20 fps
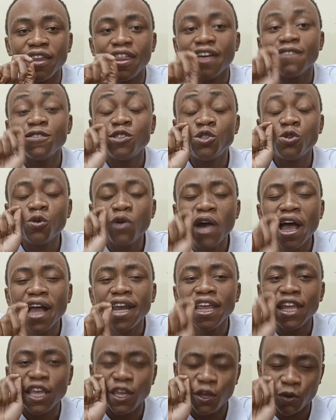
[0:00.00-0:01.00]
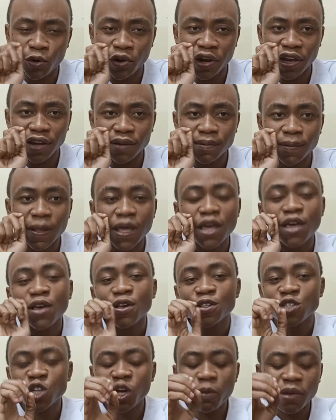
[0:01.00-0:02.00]
They have sugary urine.
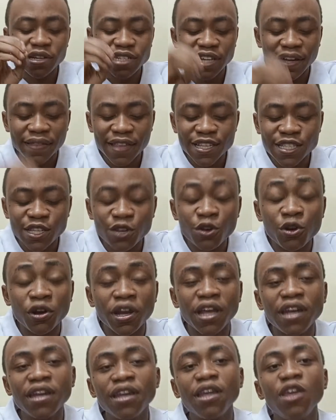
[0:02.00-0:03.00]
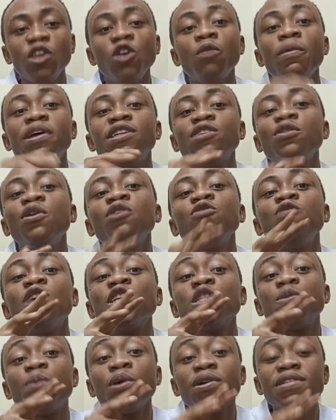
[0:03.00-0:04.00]
So you may take this urine, you might go to
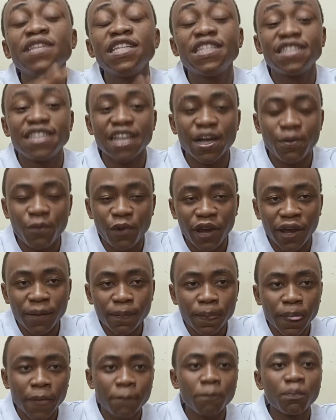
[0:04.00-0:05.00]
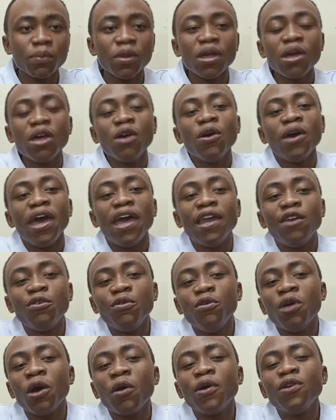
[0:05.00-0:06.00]
expose it somewhere, and
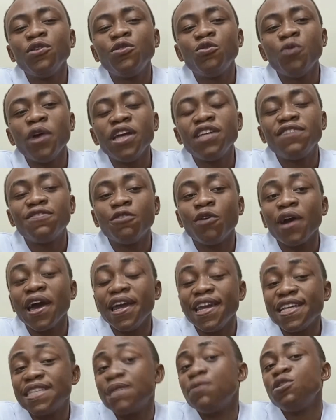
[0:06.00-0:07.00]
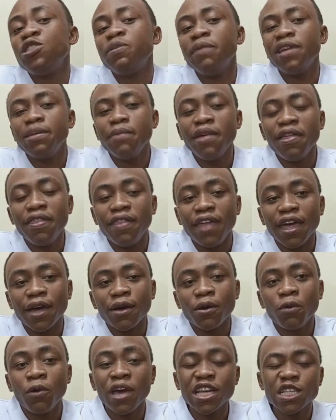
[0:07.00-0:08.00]
you are going to wait for organism which might be
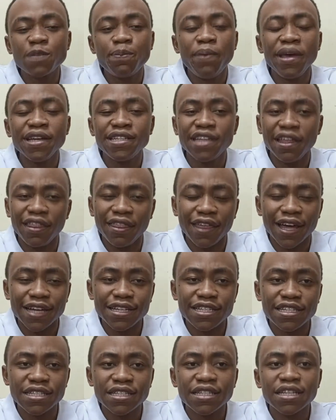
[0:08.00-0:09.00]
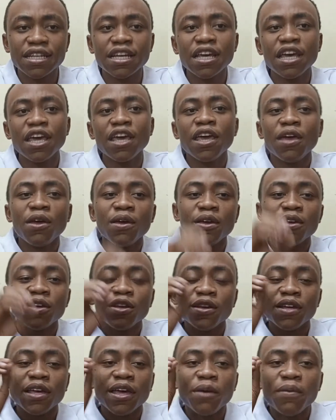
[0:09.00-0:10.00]
there. We are expecting that
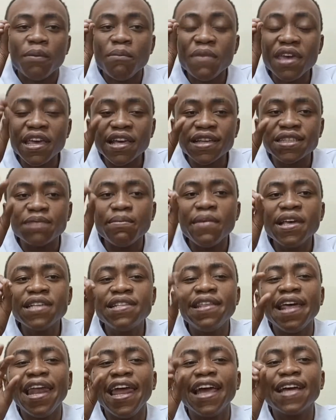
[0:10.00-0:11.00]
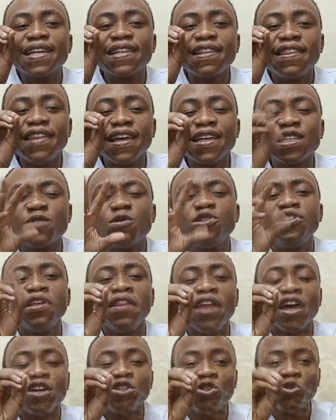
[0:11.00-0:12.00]
bees they like things which
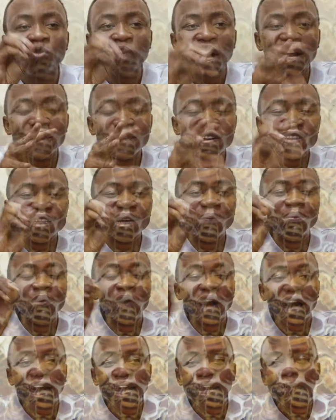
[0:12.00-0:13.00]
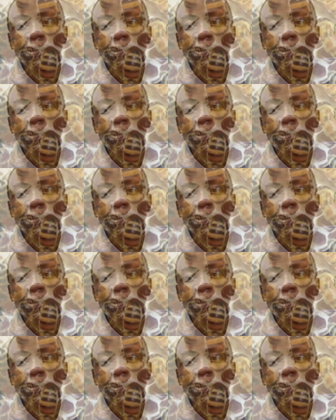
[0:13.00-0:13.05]
they are sugary. For example, honey.